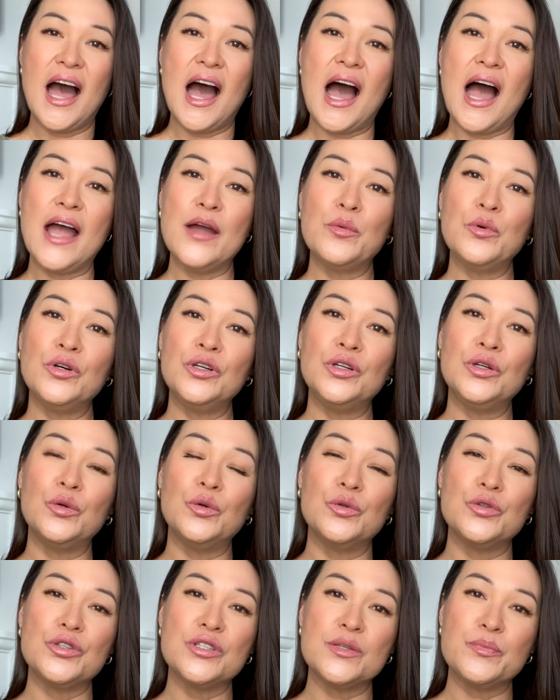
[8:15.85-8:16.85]
I
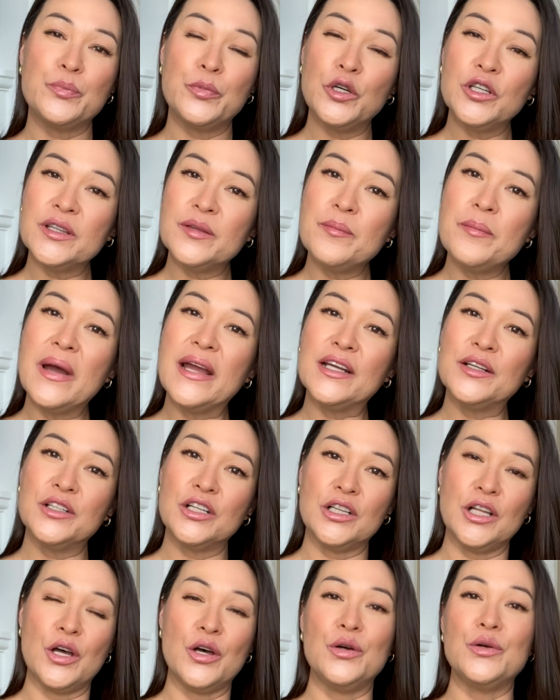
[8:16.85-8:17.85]
will put my
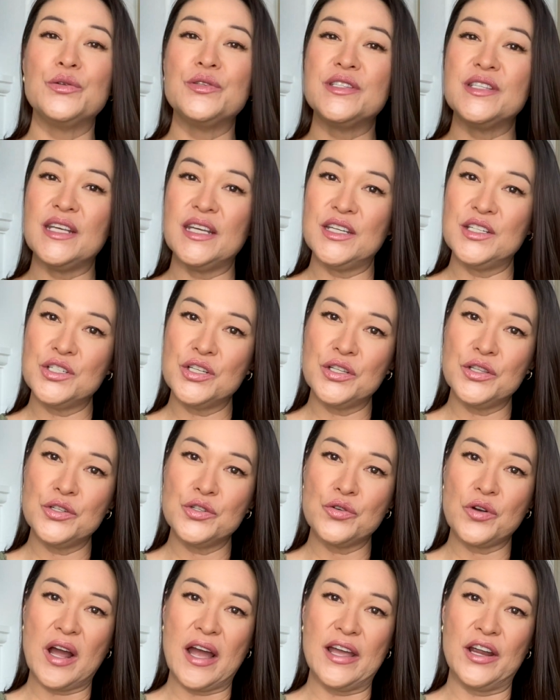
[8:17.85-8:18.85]
clothes into the
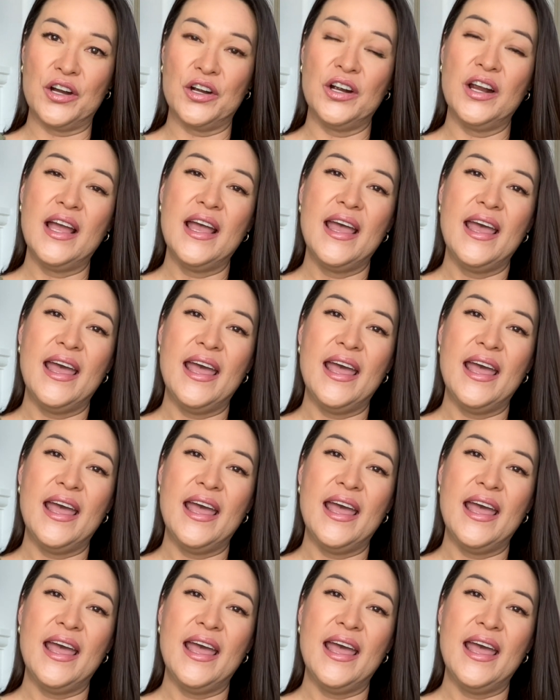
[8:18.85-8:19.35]
dryer,